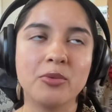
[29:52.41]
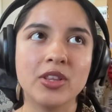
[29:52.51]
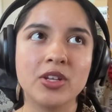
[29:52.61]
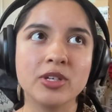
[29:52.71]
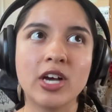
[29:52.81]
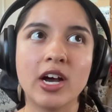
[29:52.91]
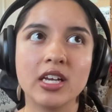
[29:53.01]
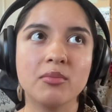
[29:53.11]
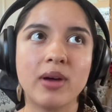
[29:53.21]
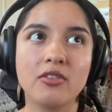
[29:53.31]
Whether we're
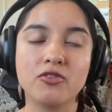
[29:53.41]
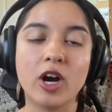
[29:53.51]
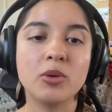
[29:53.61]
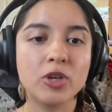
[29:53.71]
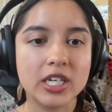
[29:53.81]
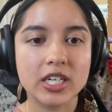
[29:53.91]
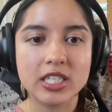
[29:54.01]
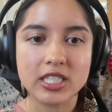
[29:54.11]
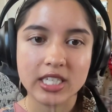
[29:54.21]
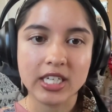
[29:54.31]
talking about farm
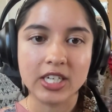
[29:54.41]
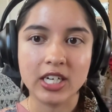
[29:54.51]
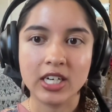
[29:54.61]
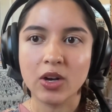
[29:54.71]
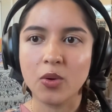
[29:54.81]
workers here,